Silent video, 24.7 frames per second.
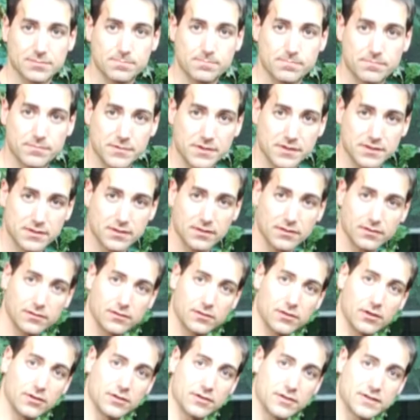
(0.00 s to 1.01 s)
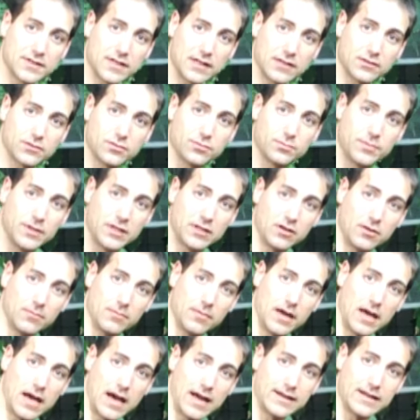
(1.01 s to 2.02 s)
is going to start to
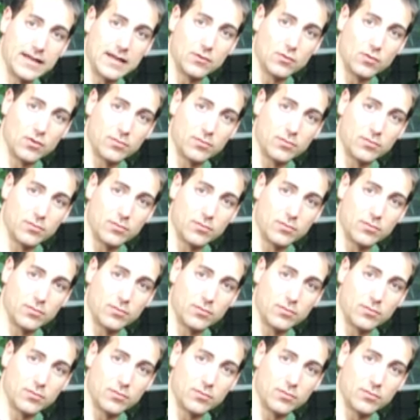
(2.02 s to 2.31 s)
become